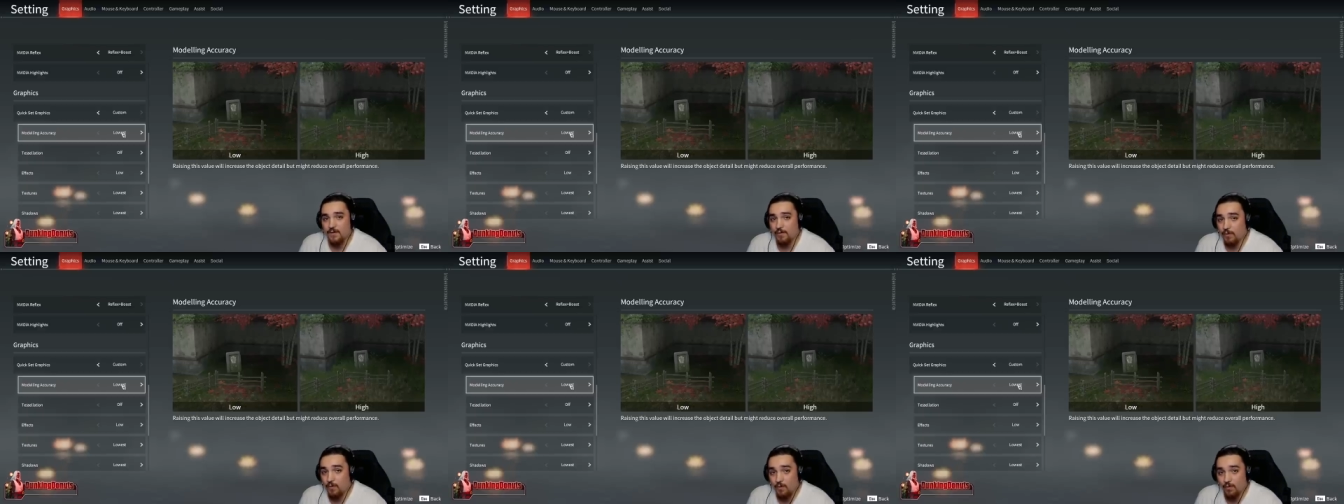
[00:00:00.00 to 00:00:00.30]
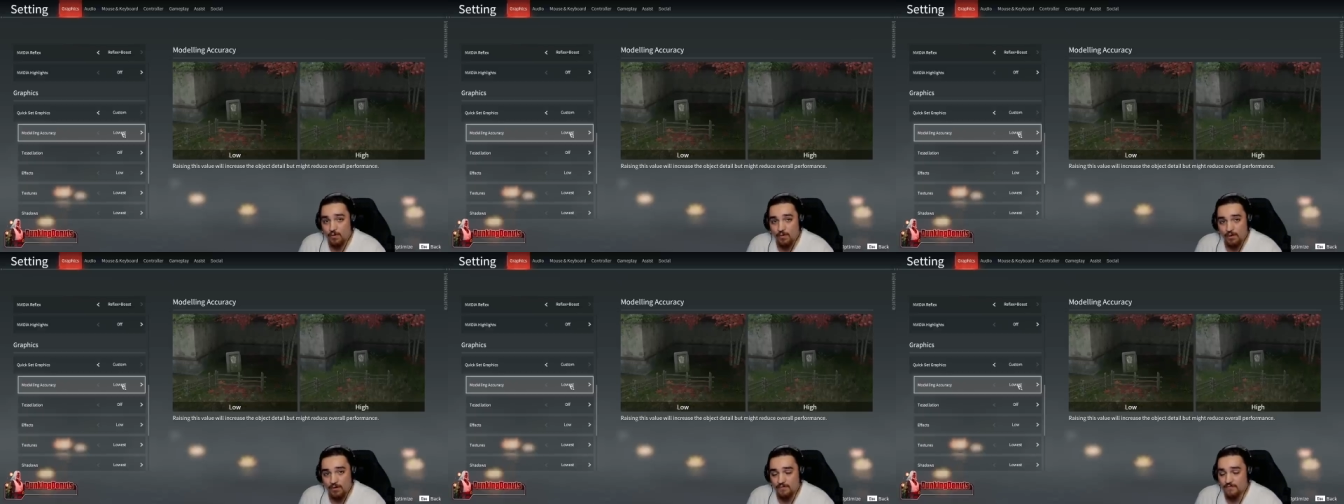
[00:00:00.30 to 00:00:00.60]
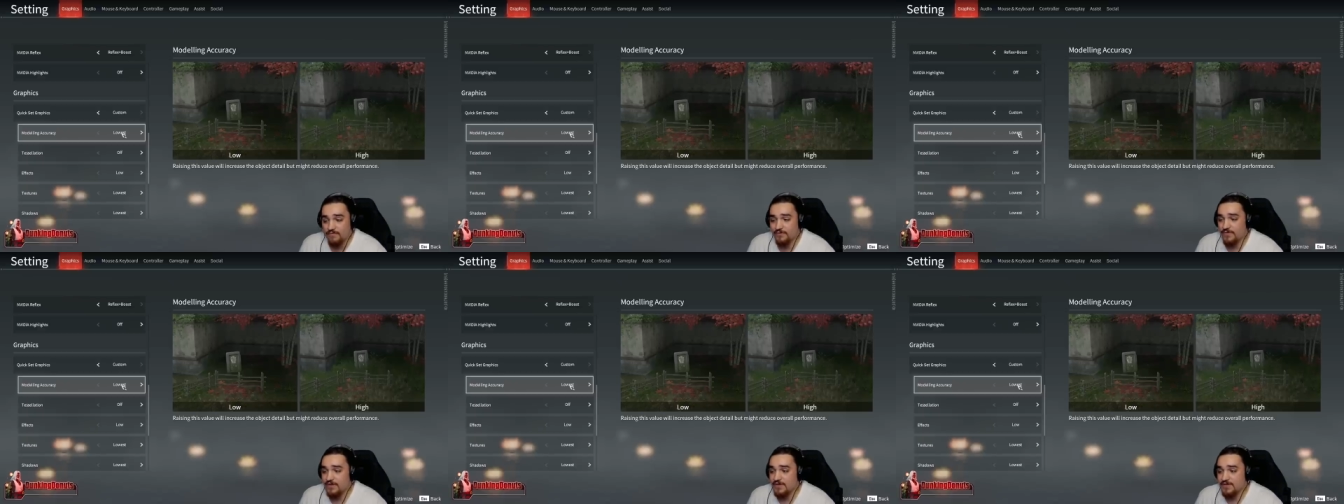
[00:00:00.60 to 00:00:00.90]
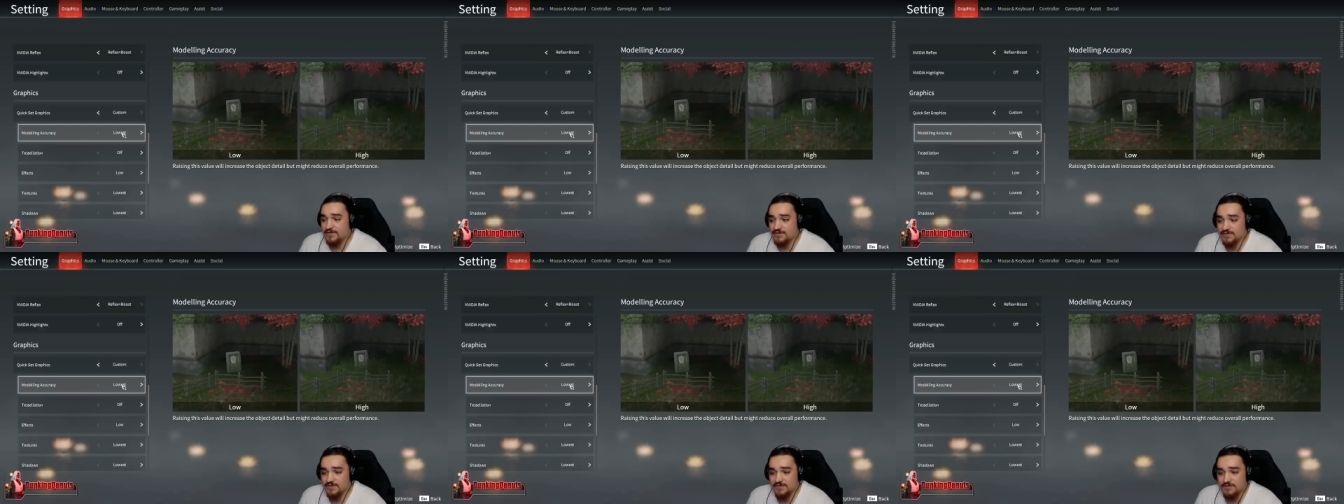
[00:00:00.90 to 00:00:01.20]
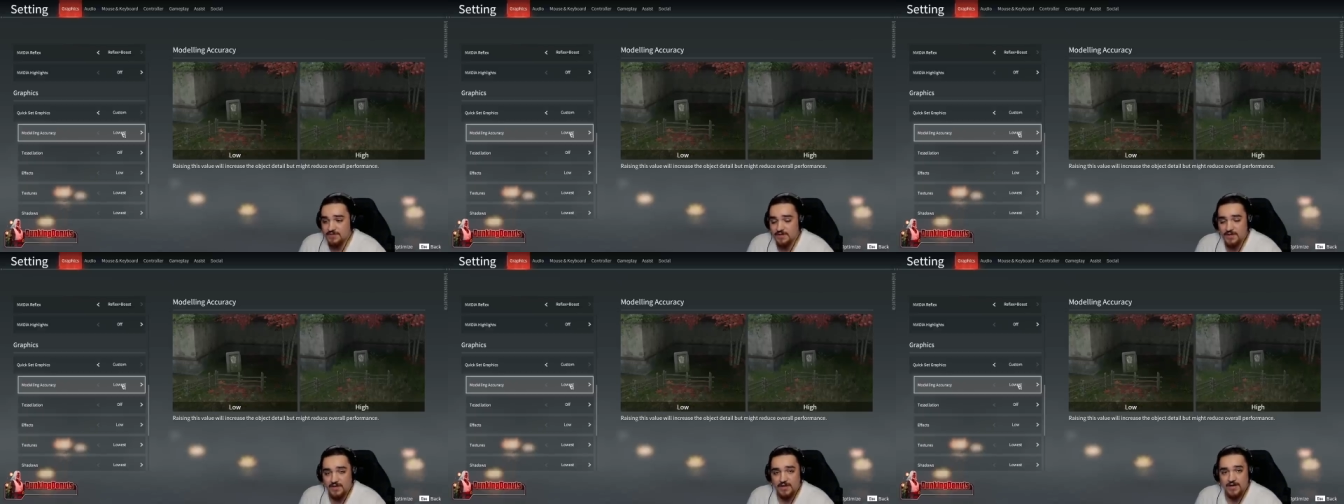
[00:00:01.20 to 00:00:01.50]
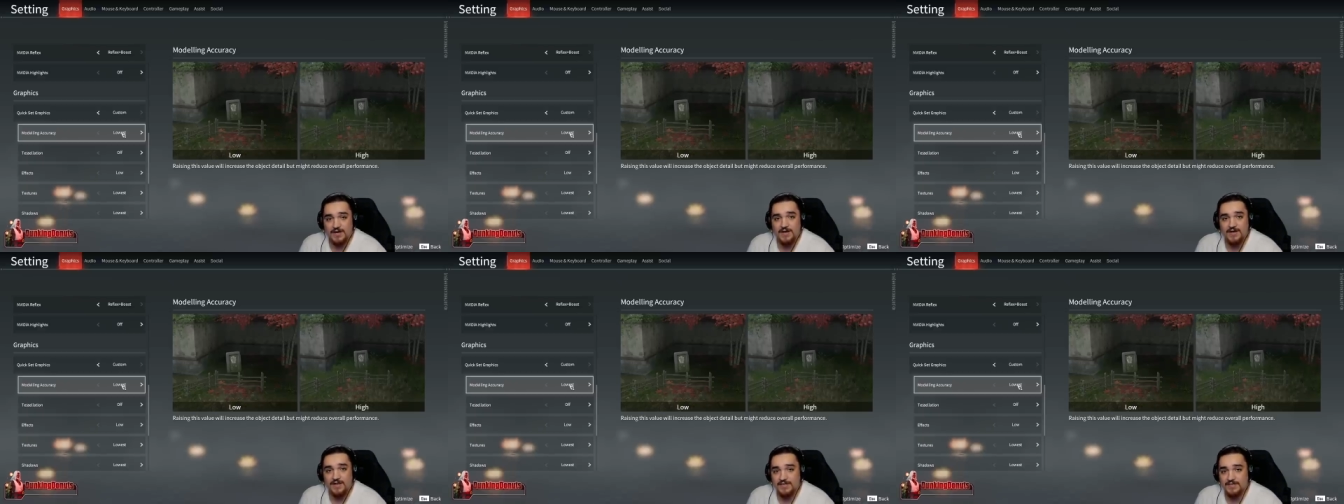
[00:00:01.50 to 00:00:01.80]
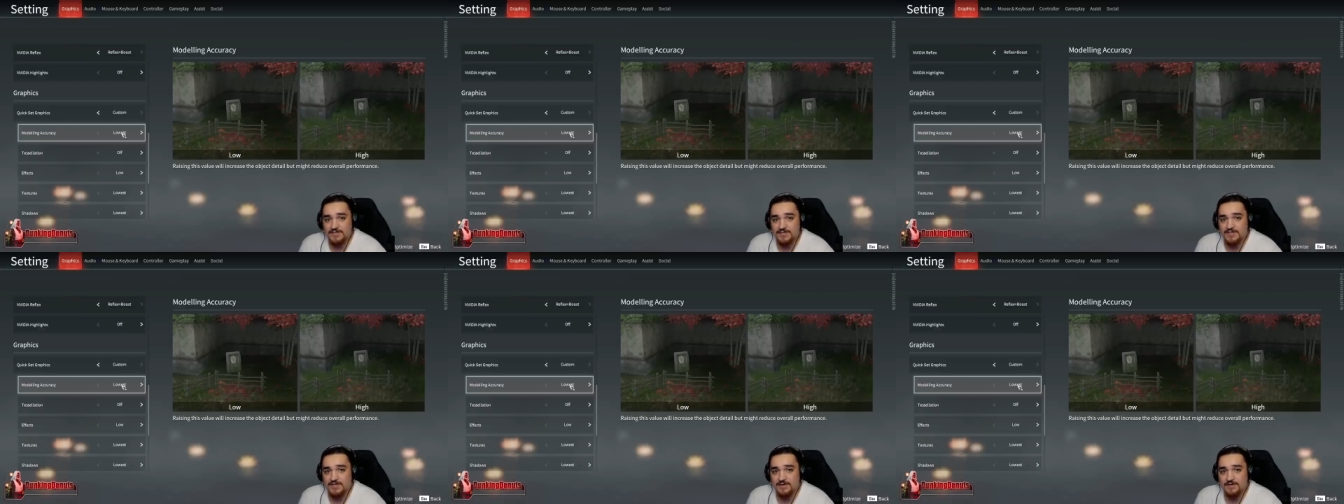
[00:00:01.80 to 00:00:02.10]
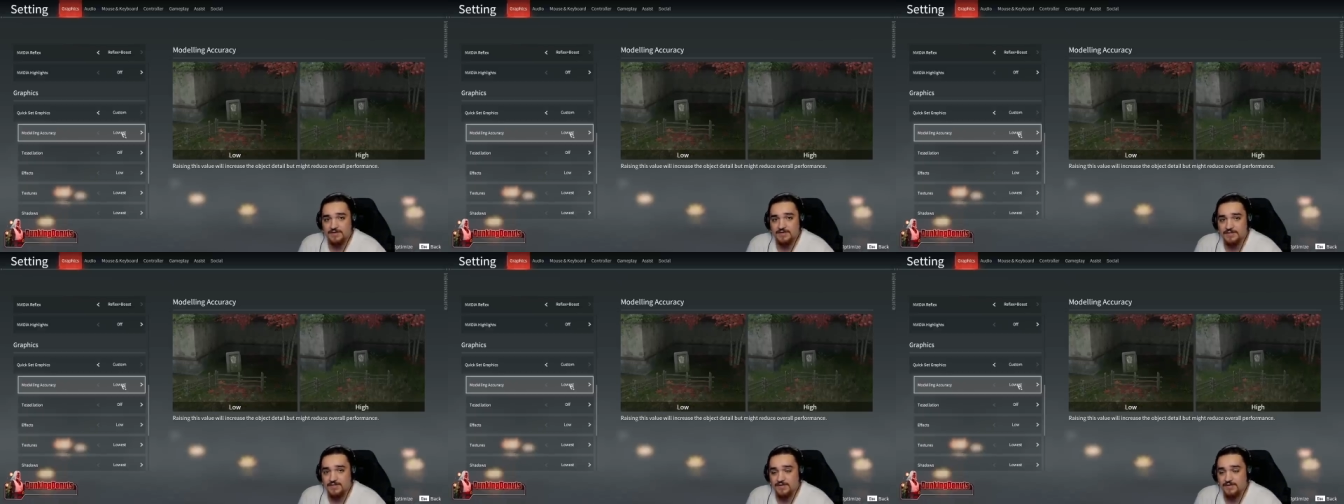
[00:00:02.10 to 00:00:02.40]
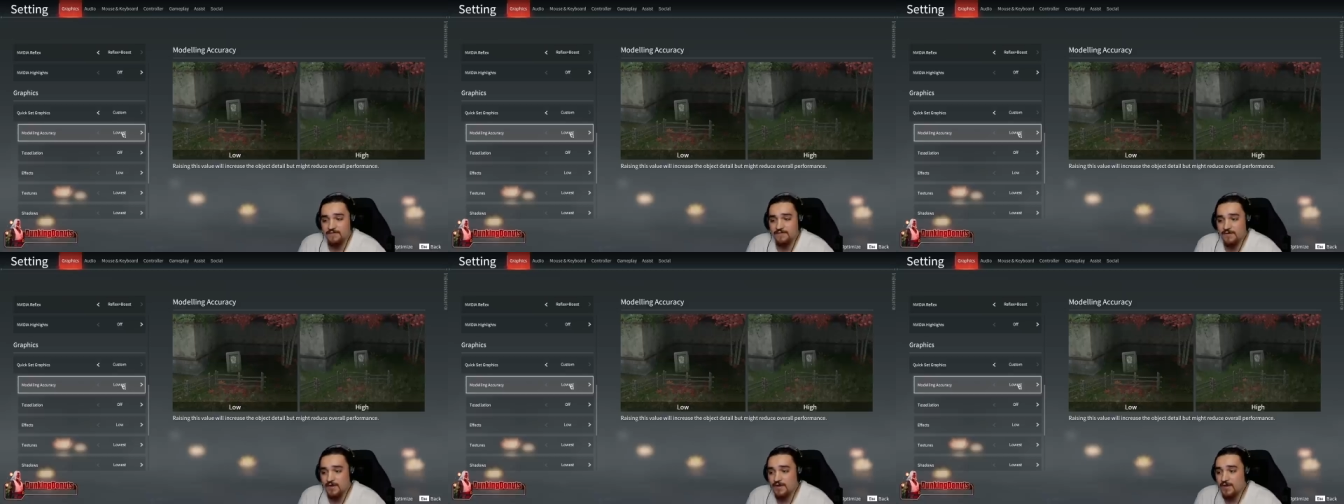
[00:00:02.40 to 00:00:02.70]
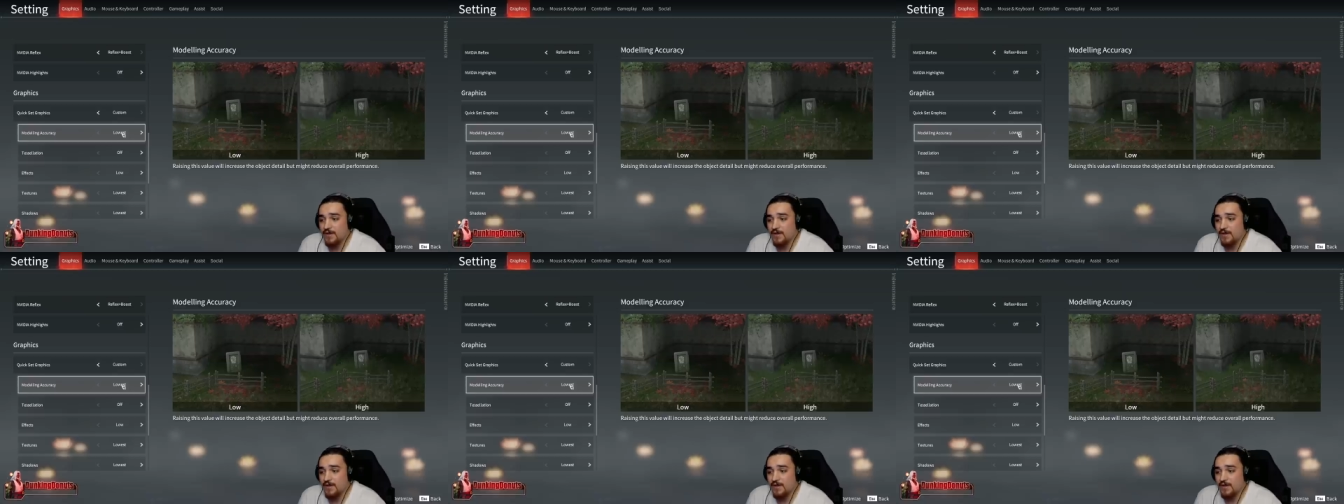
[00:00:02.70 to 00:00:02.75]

all of this unnecessary stuff.